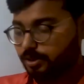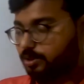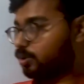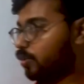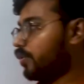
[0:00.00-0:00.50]

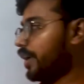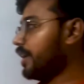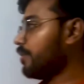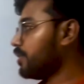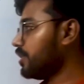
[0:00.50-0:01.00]
So
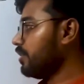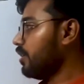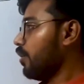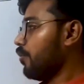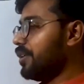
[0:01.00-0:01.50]

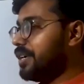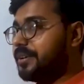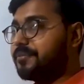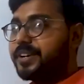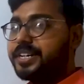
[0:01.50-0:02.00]
whenever we
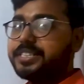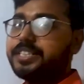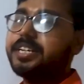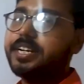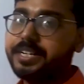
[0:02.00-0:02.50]

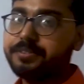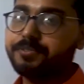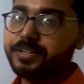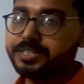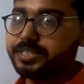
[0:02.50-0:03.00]
differentiate any
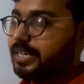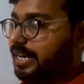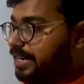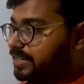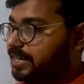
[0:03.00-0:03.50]
function,
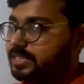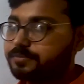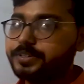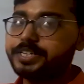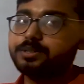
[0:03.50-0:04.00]
at last
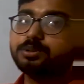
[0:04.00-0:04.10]
we need to